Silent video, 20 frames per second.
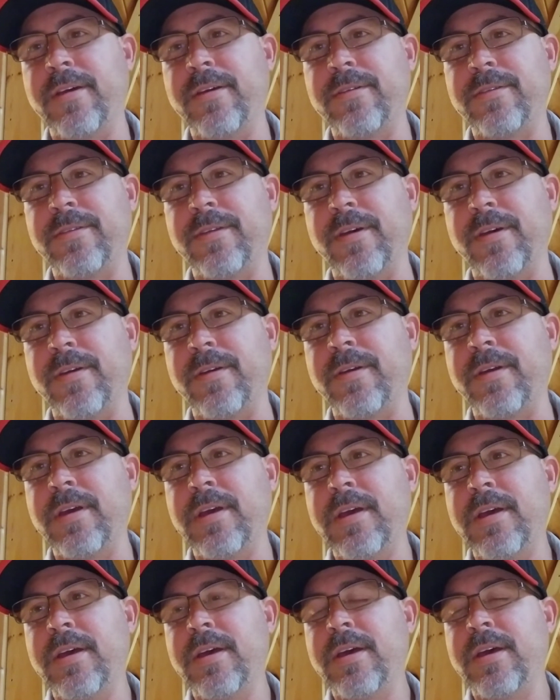So,
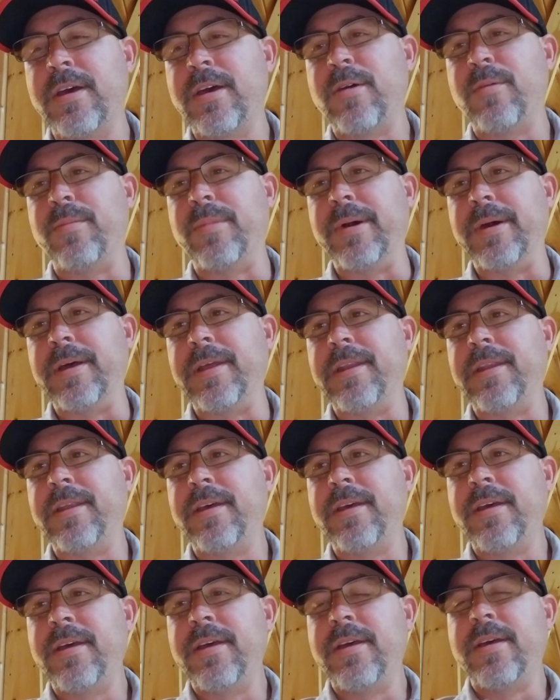but
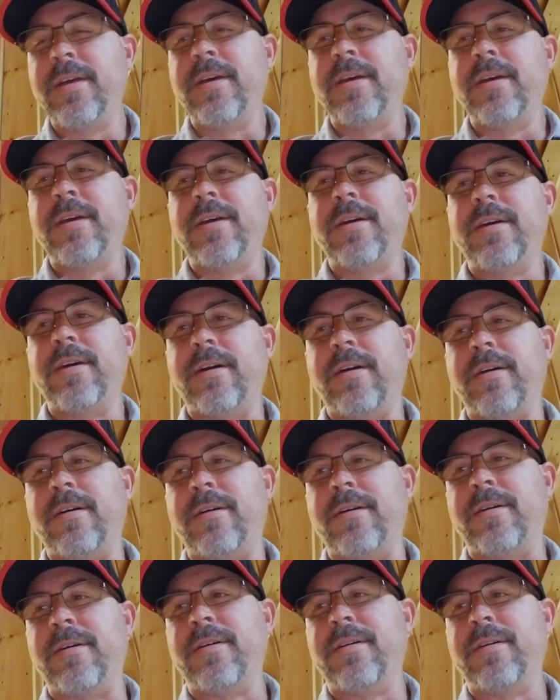uh,